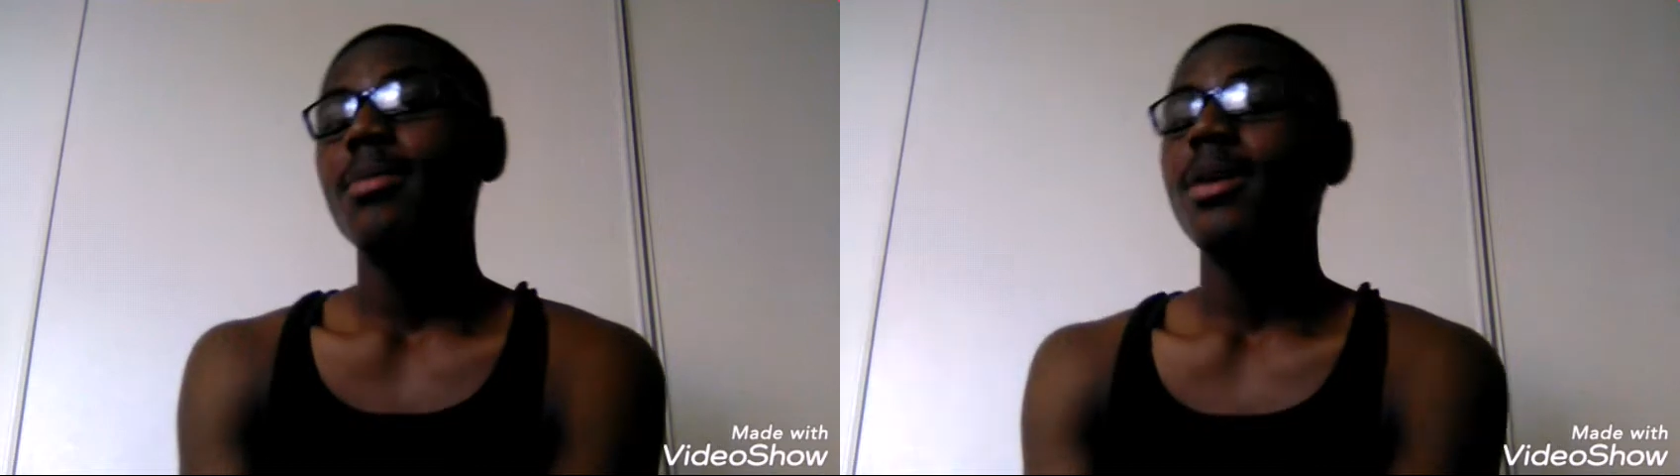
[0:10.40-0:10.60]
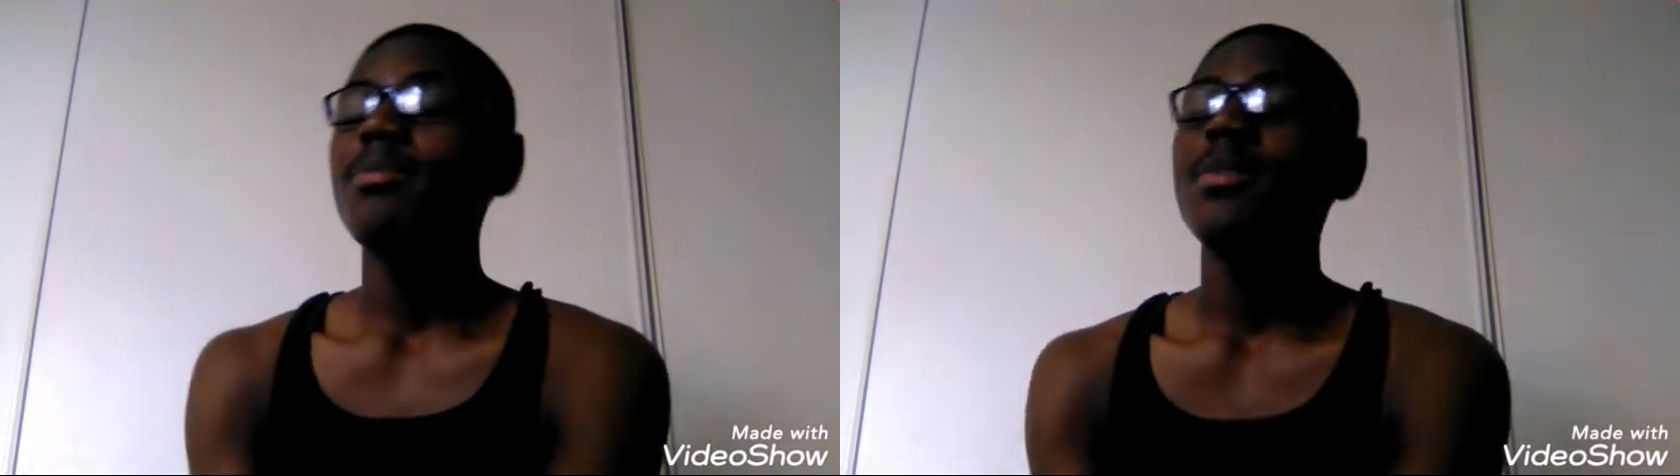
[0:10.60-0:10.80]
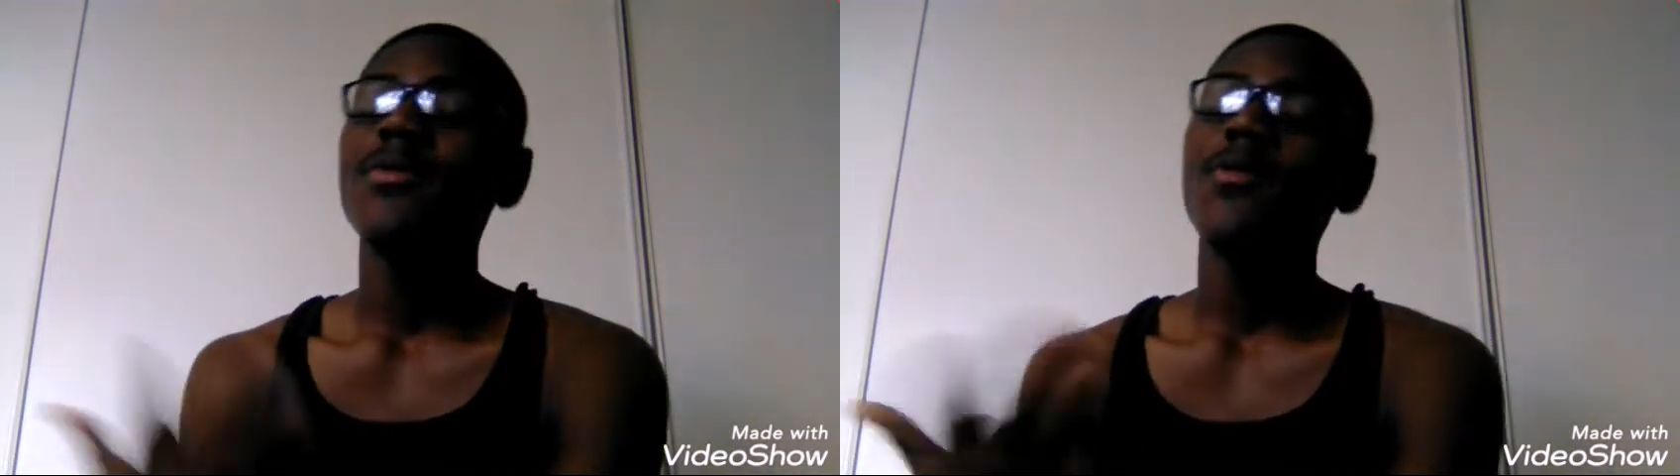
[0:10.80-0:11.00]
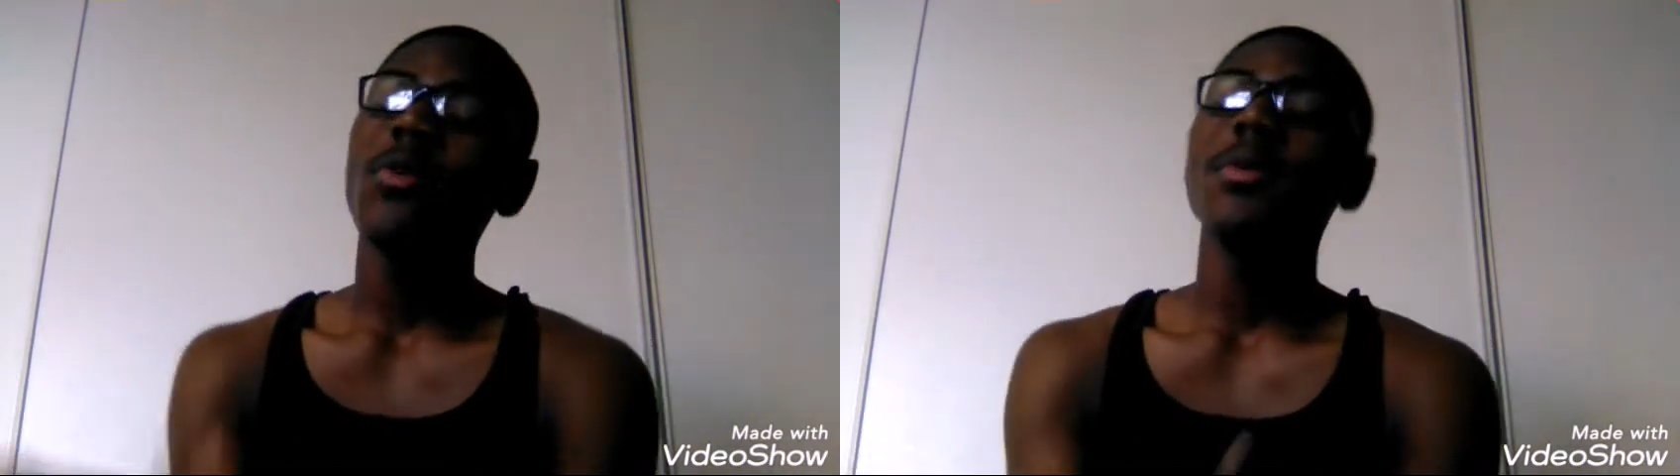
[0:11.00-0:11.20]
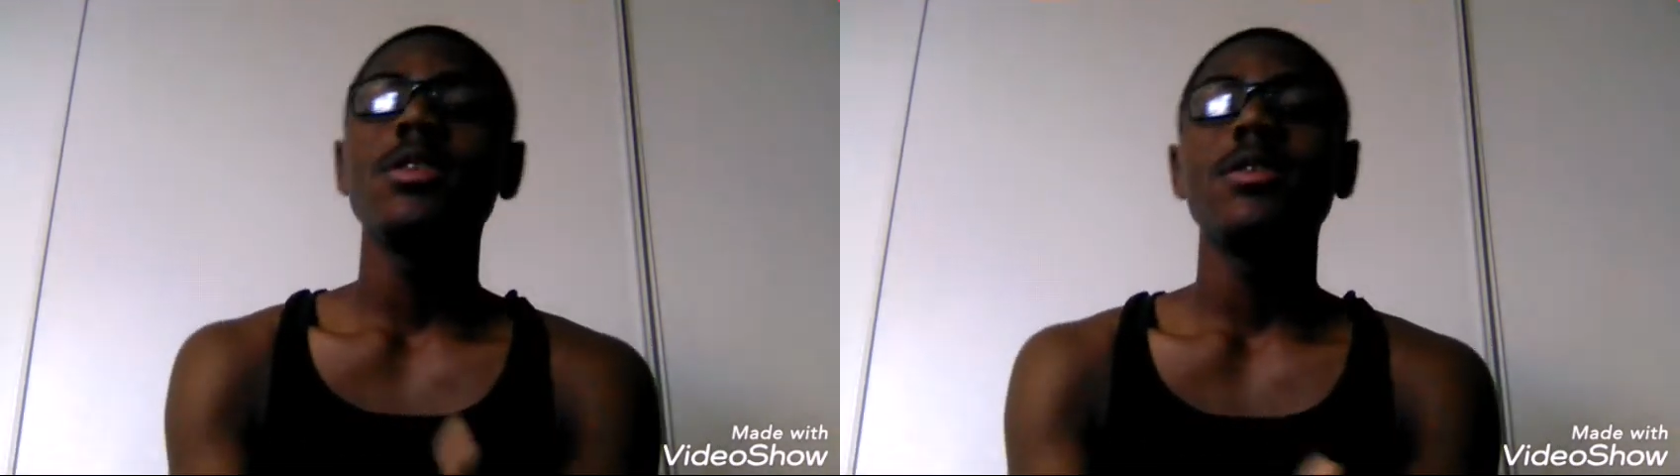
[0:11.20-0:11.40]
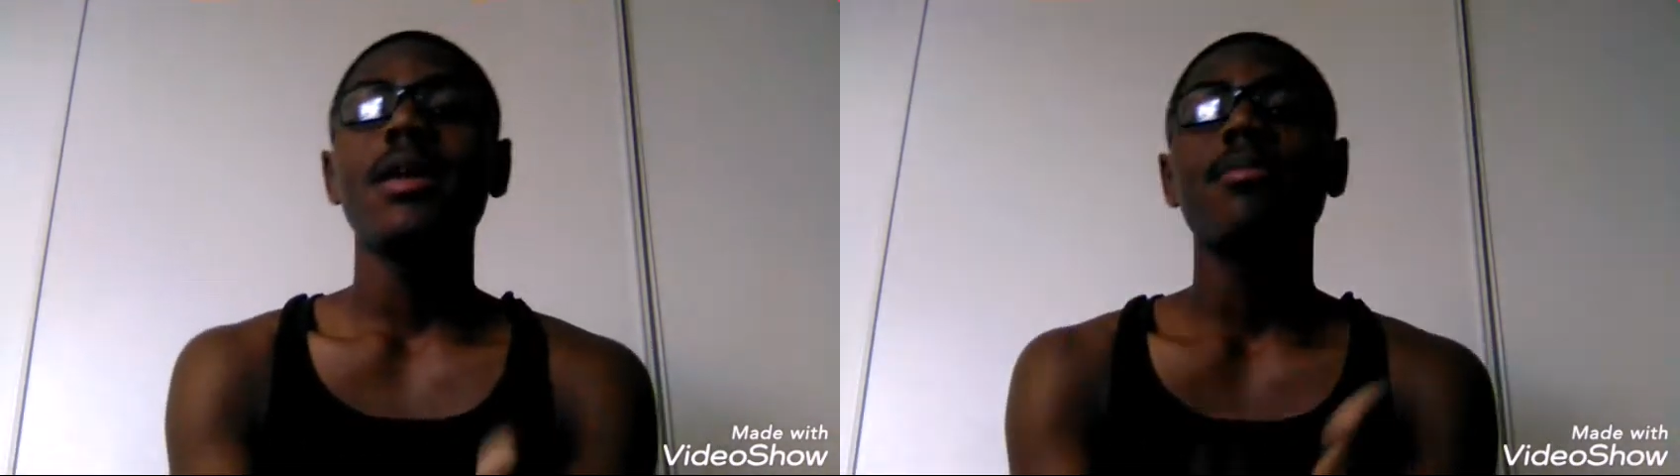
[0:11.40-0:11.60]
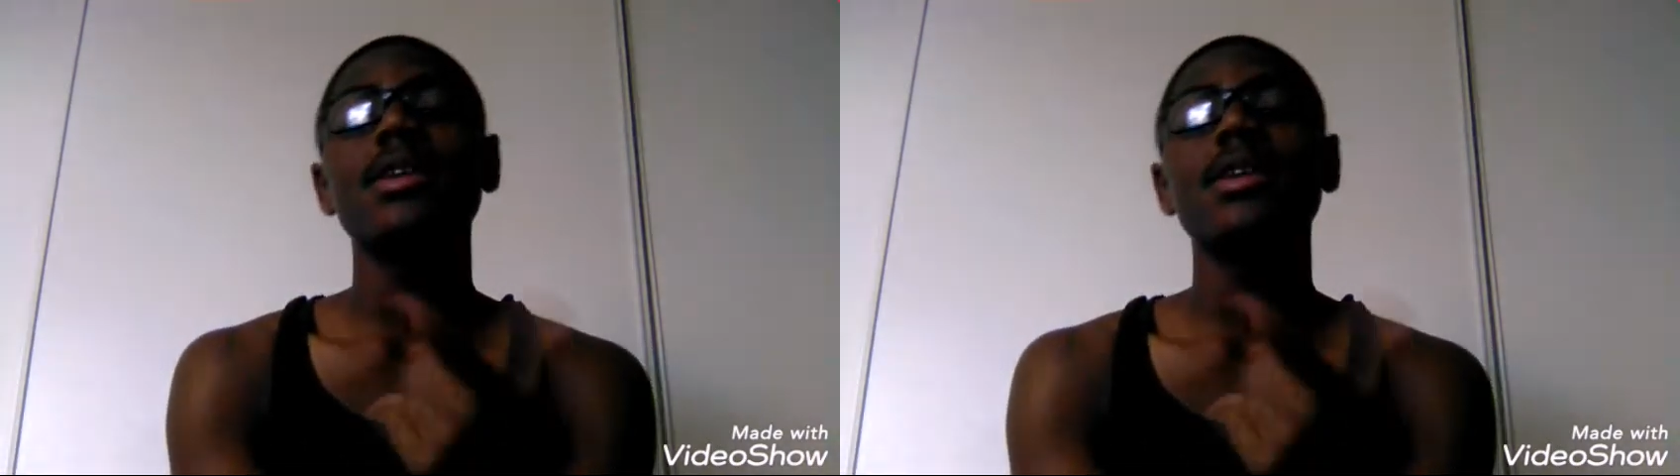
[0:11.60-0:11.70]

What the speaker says: But before we do that,